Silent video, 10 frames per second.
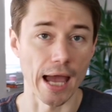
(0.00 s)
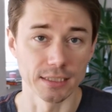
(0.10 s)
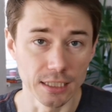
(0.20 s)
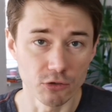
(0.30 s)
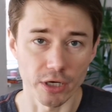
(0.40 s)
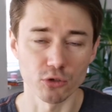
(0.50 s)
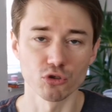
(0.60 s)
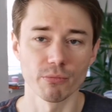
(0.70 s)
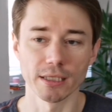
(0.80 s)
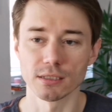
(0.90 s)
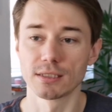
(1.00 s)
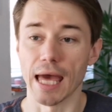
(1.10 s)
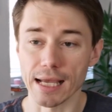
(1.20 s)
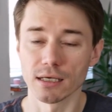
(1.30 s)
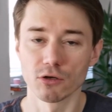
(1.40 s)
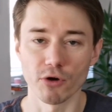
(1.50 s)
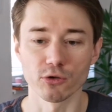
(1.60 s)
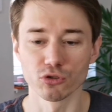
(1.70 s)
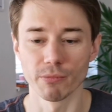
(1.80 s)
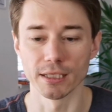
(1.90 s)
IT recruitment, tech
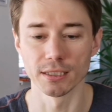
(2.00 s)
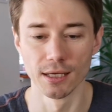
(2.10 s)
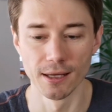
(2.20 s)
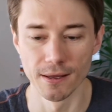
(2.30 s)
recruitment.